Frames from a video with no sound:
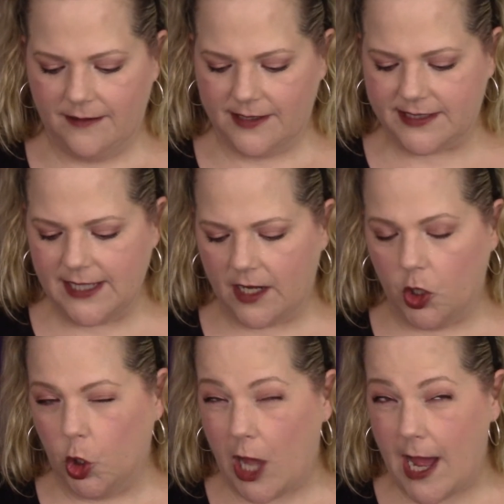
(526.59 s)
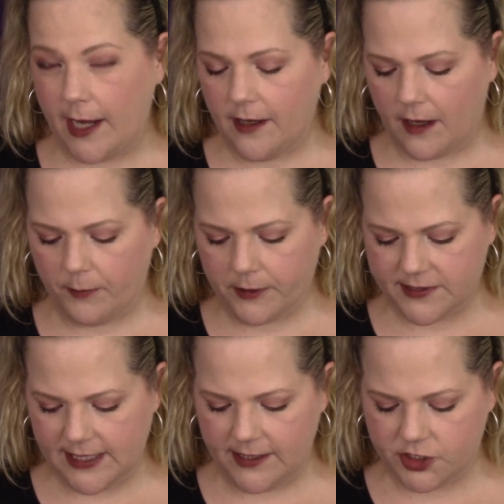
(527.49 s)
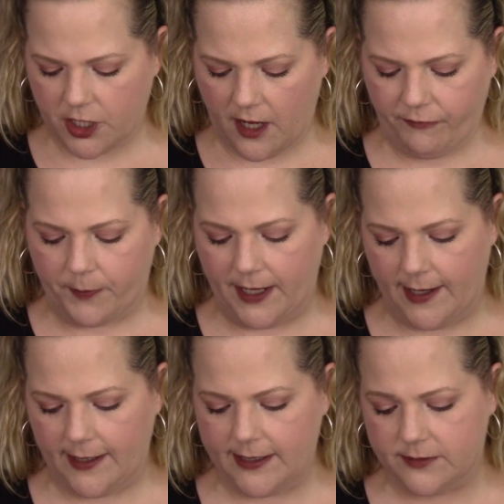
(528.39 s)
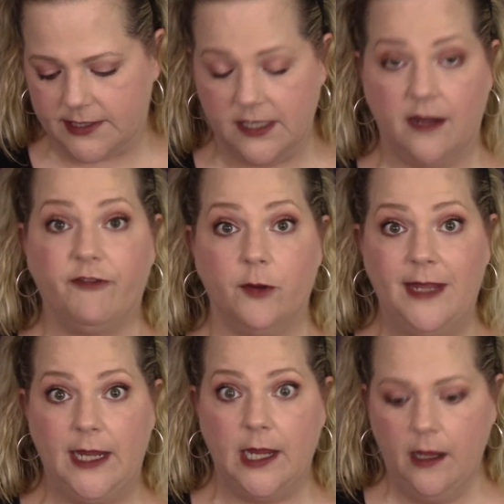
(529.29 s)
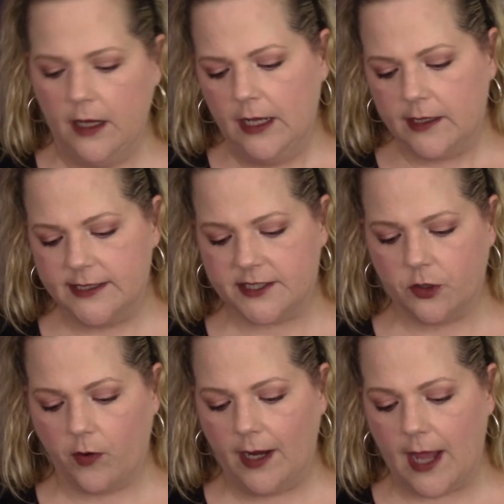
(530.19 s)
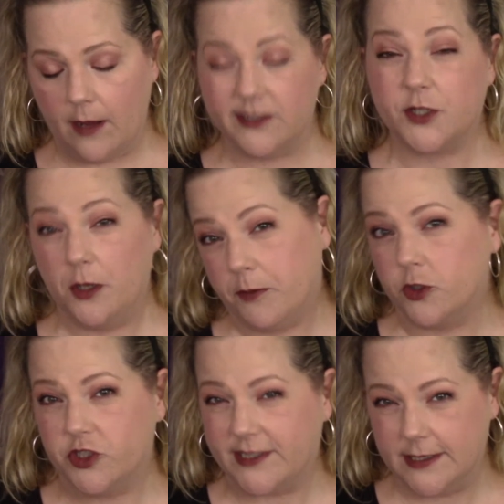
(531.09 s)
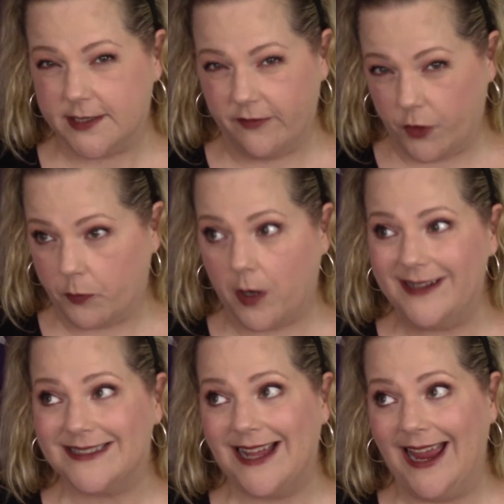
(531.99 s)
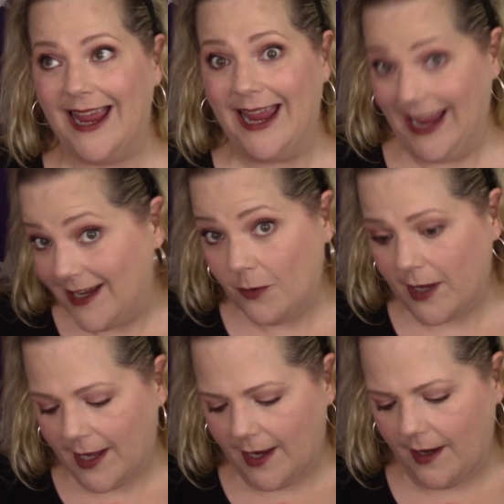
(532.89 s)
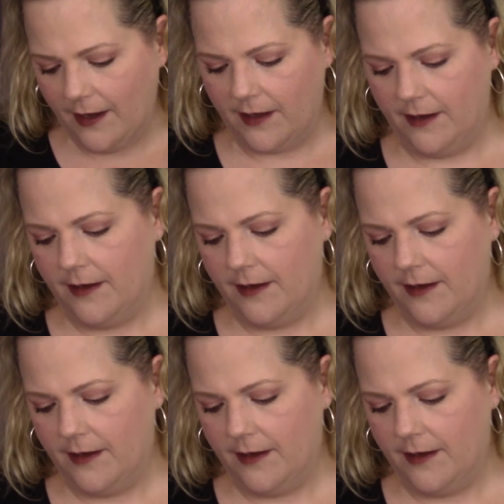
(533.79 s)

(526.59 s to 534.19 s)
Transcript: That's not a lot percentage off, but it was enough for me, considering I was going to purchase this at full price anyway.